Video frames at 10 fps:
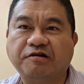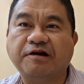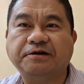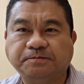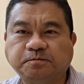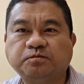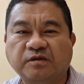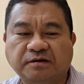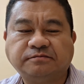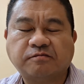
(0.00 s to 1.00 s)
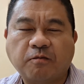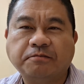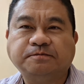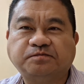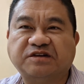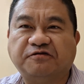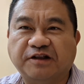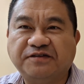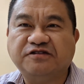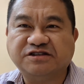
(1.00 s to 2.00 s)
Okay. The
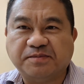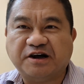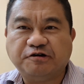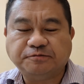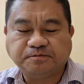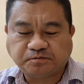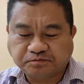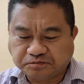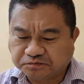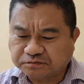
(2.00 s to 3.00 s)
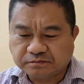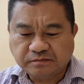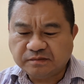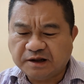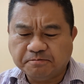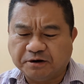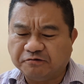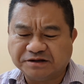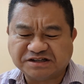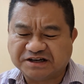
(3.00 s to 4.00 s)
flavor is better,
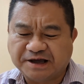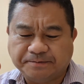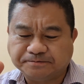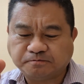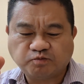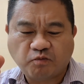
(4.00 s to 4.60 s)
but once again,